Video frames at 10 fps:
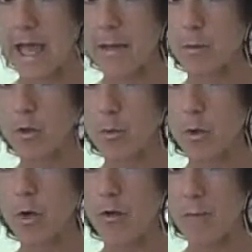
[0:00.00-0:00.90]

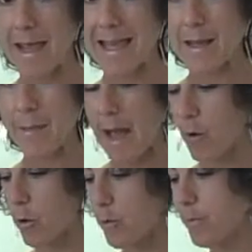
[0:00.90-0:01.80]
tablespoon of baking
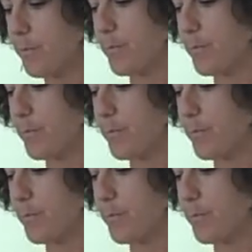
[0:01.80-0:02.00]
powder.